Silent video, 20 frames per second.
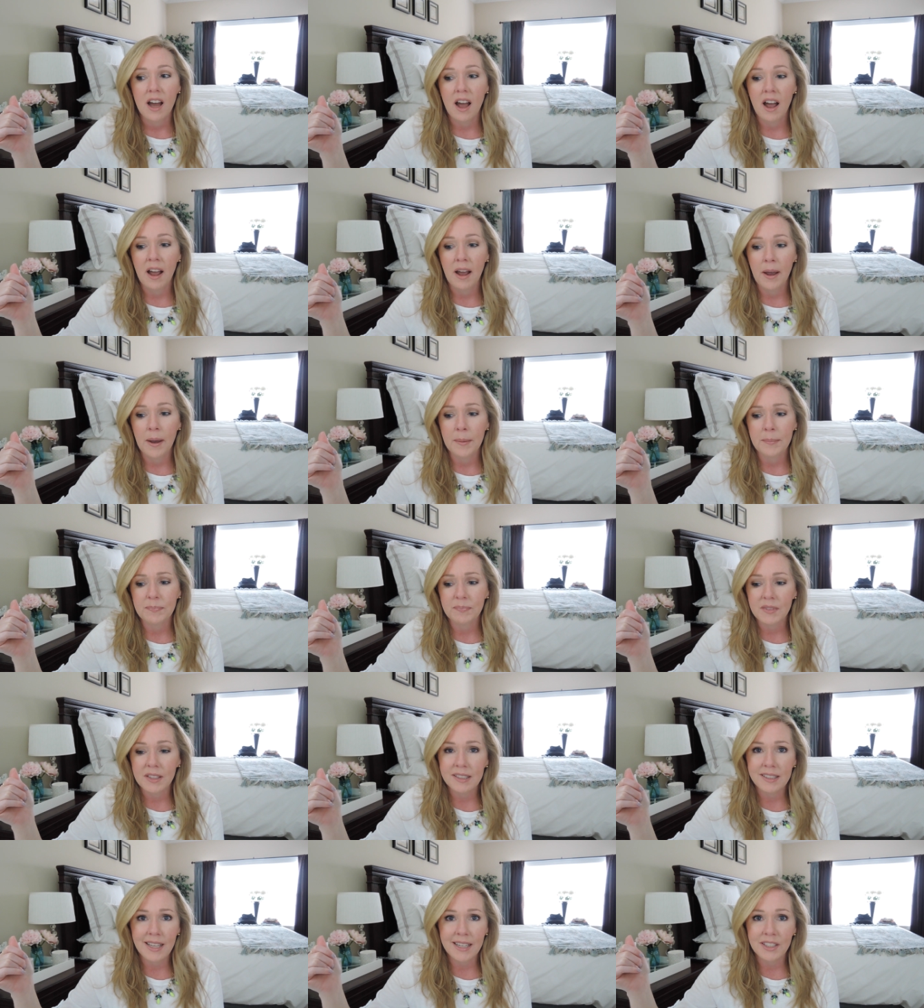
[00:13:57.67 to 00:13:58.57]

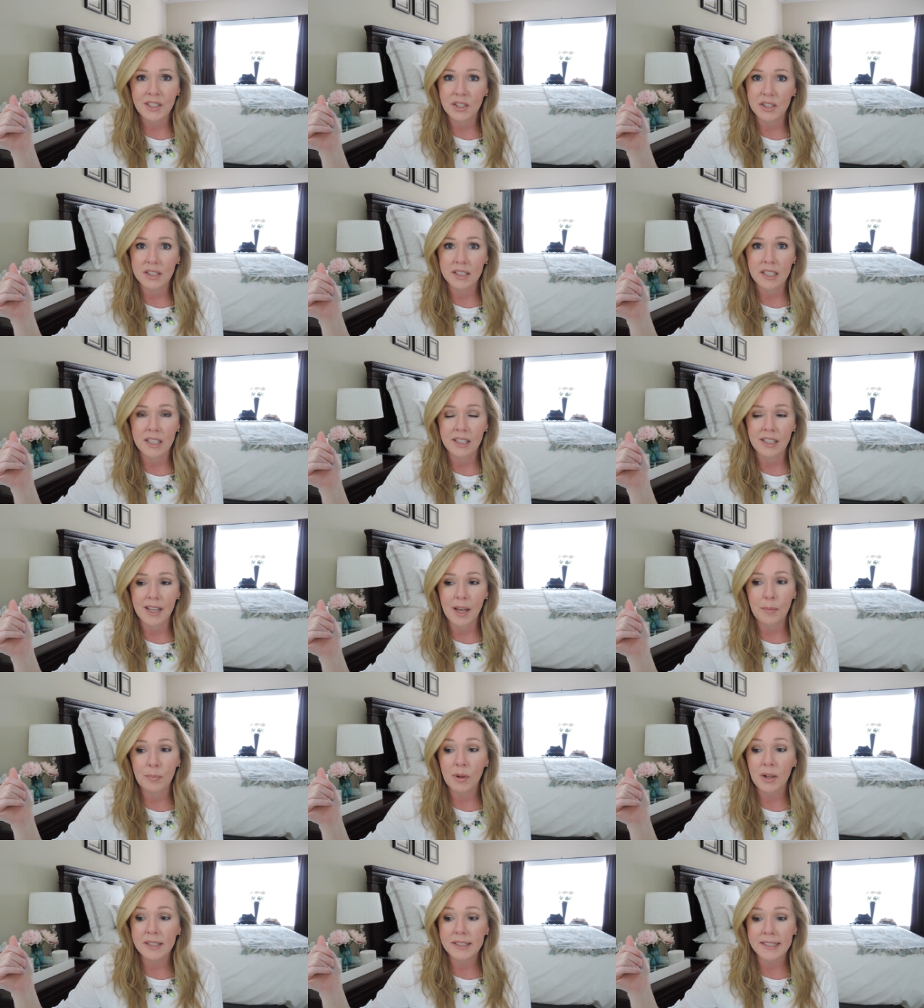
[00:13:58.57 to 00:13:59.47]
Um, cause that's just silly.
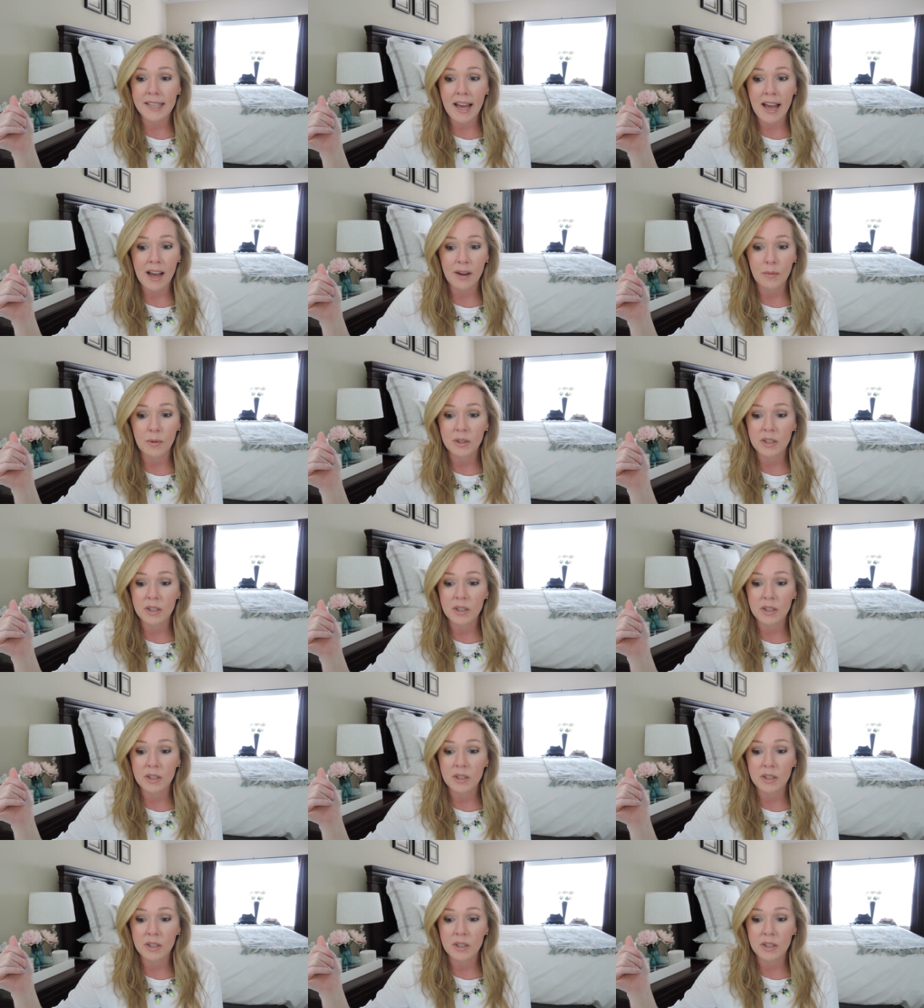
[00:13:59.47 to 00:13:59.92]
And plus that